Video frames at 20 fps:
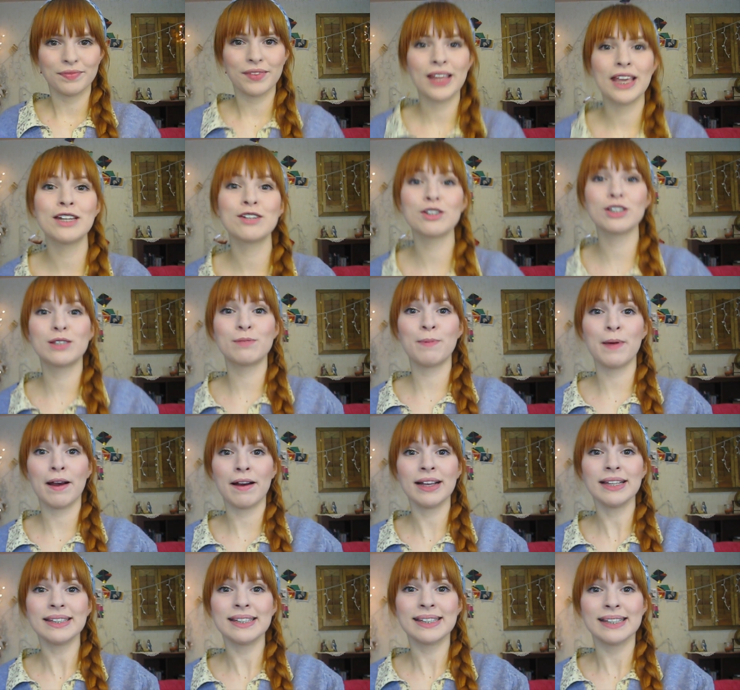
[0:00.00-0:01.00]
Kindred
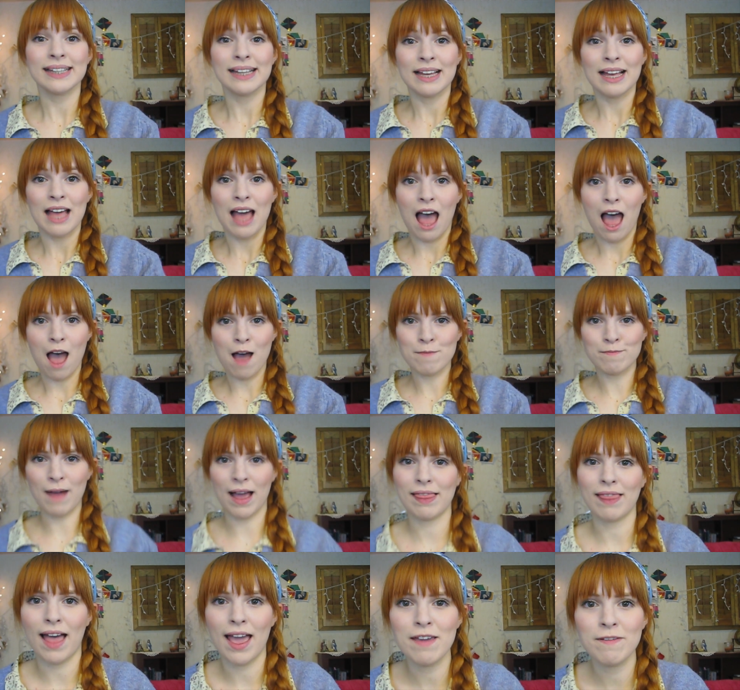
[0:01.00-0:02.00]
spirits,
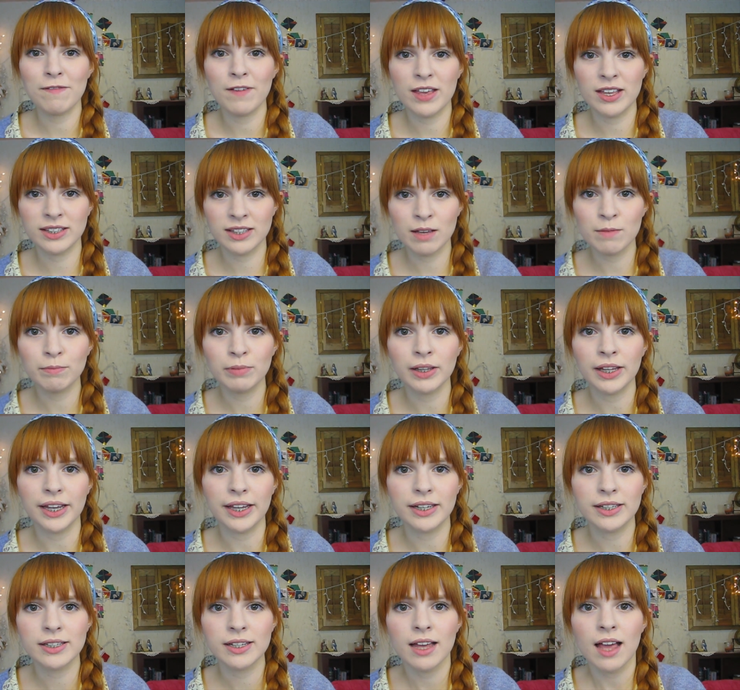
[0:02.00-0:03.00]
my life is
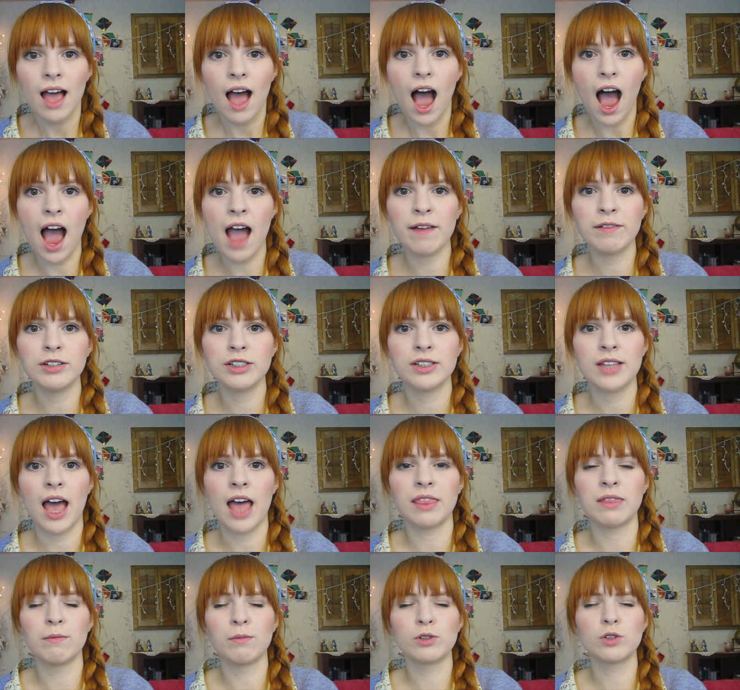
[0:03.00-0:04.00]
complete. I've just
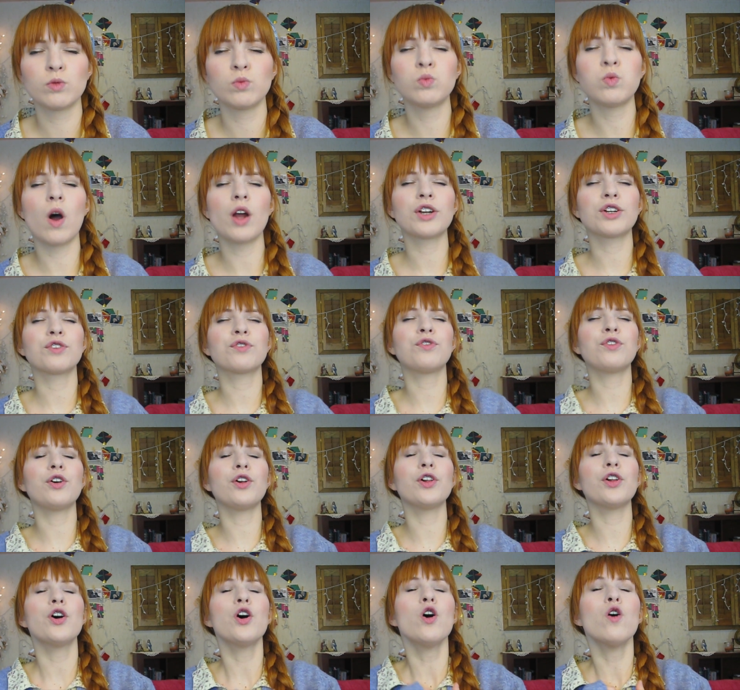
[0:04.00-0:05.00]
had the most
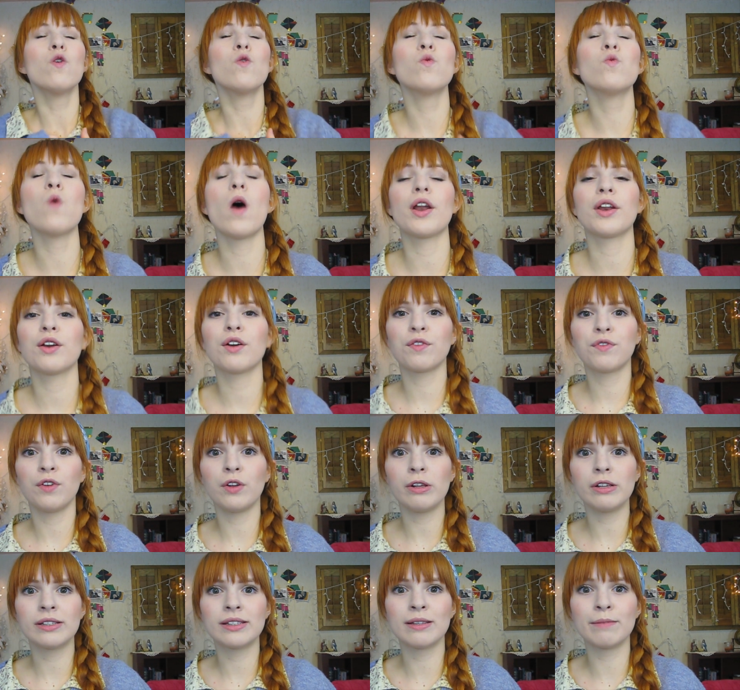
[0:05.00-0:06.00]
wonderful,
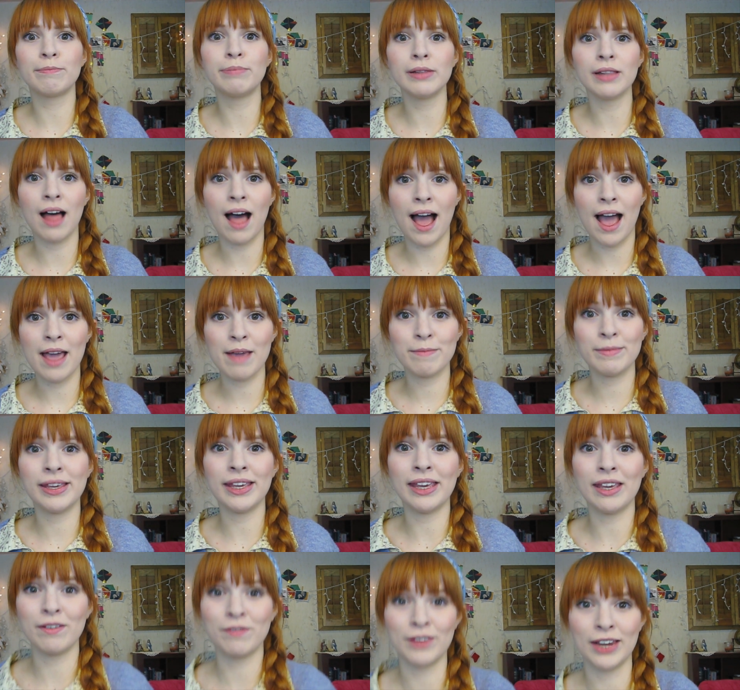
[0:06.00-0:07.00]
wonderful, sublime
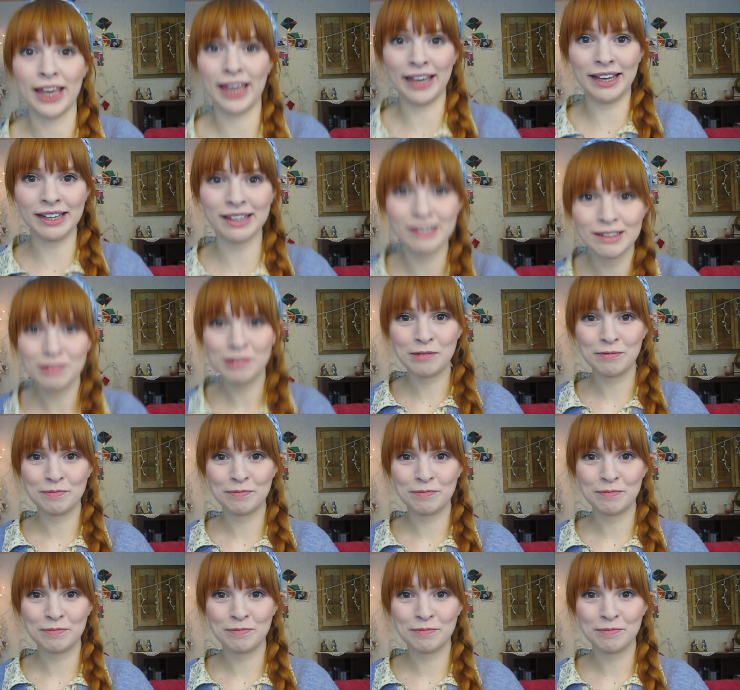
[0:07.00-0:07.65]
evening.